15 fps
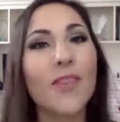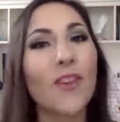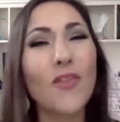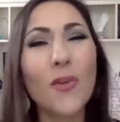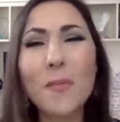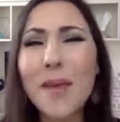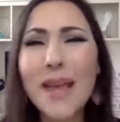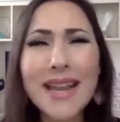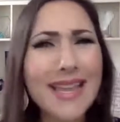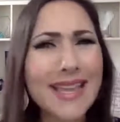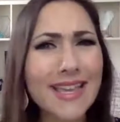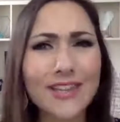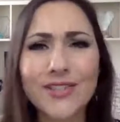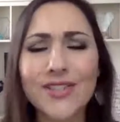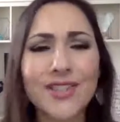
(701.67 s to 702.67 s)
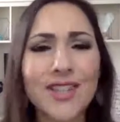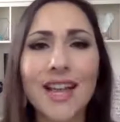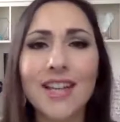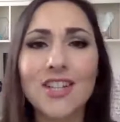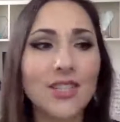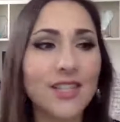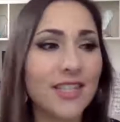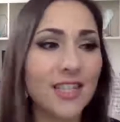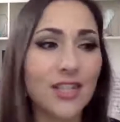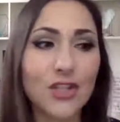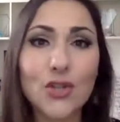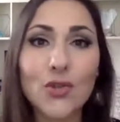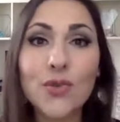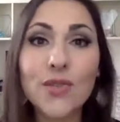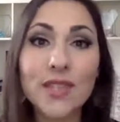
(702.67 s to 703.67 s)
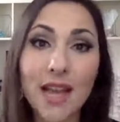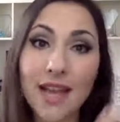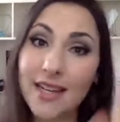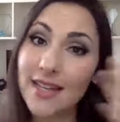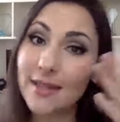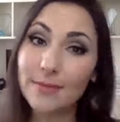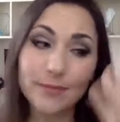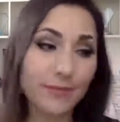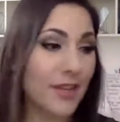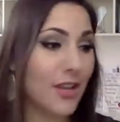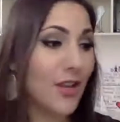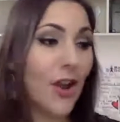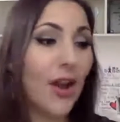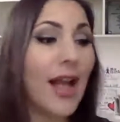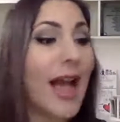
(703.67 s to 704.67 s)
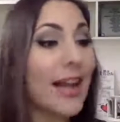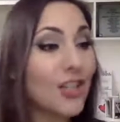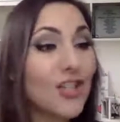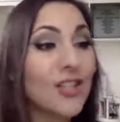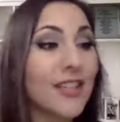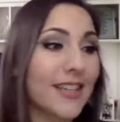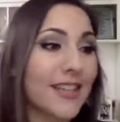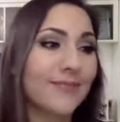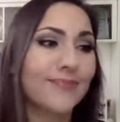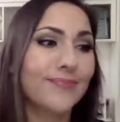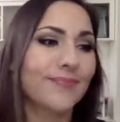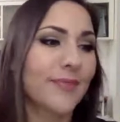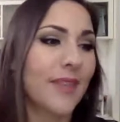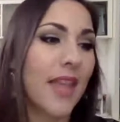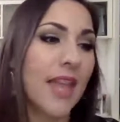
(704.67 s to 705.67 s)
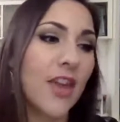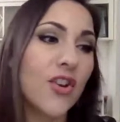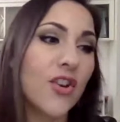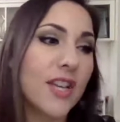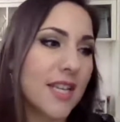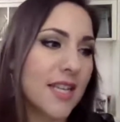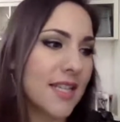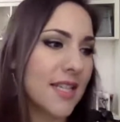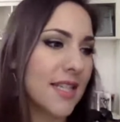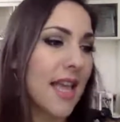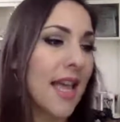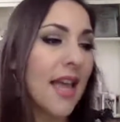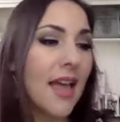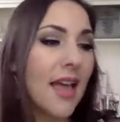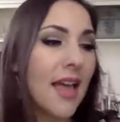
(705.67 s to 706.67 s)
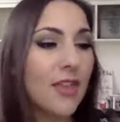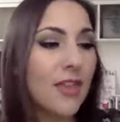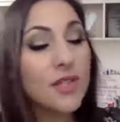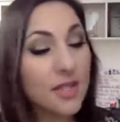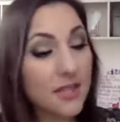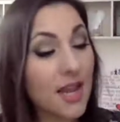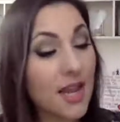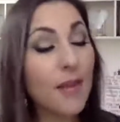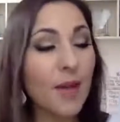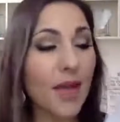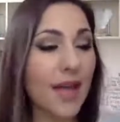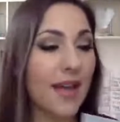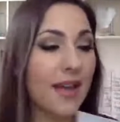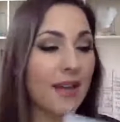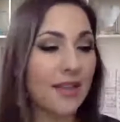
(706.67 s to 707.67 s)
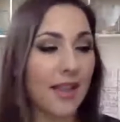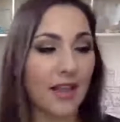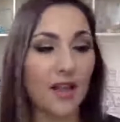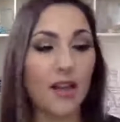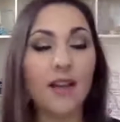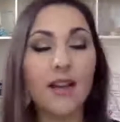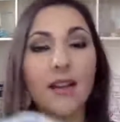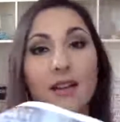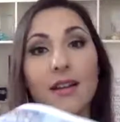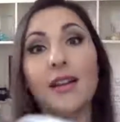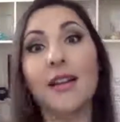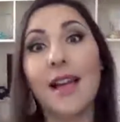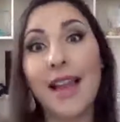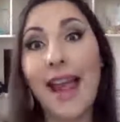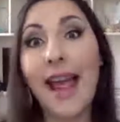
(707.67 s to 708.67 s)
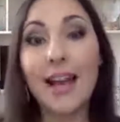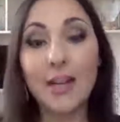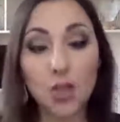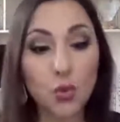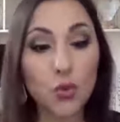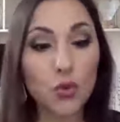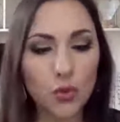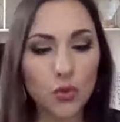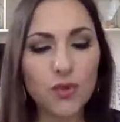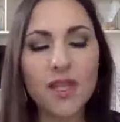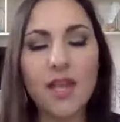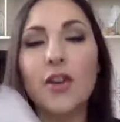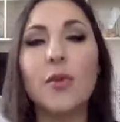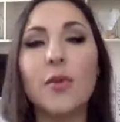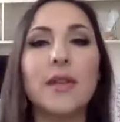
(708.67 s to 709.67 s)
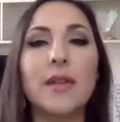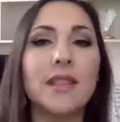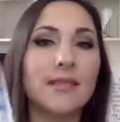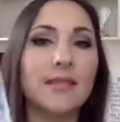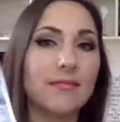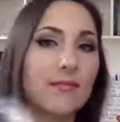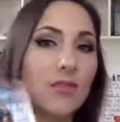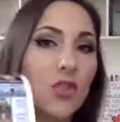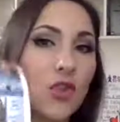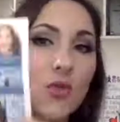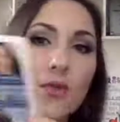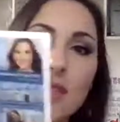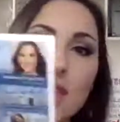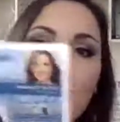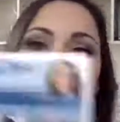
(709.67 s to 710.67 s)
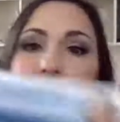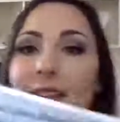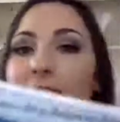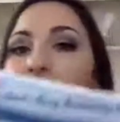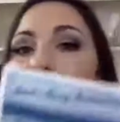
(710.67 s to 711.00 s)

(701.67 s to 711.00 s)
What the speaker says: For many years, I just did a two-sided. Actually, here it is. There was a time I had like an actual newsletter, but two-sided,